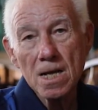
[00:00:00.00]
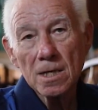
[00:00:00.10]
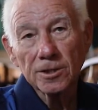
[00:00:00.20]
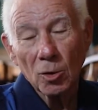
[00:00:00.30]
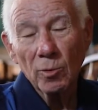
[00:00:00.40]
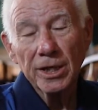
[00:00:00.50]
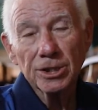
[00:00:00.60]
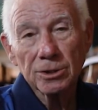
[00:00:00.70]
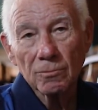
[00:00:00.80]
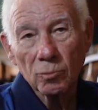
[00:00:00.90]
so we
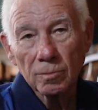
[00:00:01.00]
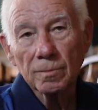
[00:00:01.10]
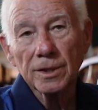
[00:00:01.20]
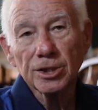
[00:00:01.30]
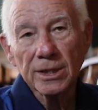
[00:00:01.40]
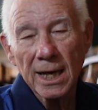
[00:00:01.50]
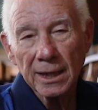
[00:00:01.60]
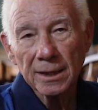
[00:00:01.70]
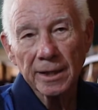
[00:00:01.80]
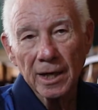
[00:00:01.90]
just
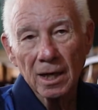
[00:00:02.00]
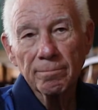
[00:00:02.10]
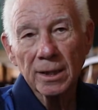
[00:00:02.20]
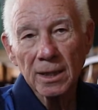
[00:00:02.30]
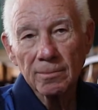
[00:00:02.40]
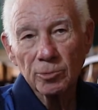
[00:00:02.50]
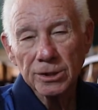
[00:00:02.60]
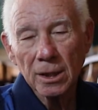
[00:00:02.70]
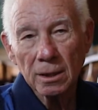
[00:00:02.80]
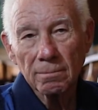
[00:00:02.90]
decided that our pub was
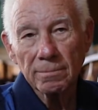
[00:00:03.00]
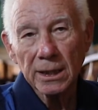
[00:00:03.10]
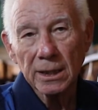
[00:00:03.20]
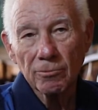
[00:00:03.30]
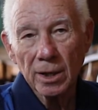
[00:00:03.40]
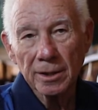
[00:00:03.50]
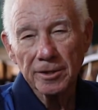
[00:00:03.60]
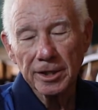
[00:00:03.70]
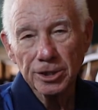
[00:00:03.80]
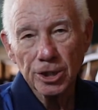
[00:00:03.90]
going to be, rather
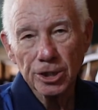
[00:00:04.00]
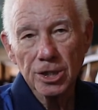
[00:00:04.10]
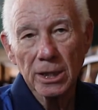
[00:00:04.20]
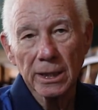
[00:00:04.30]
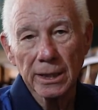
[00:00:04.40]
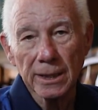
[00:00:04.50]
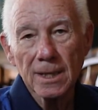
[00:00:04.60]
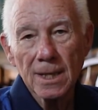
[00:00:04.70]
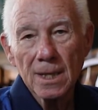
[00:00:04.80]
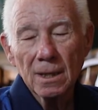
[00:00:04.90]
than just a
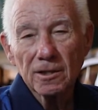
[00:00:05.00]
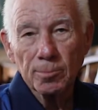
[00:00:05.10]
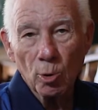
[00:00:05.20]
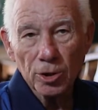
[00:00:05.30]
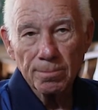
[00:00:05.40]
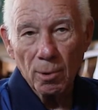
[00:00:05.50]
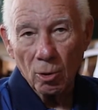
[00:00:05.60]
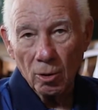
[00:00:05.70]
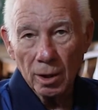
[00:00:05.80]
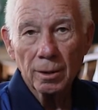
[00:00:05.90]
sports
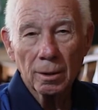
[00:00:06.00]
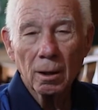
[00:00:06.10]
bar,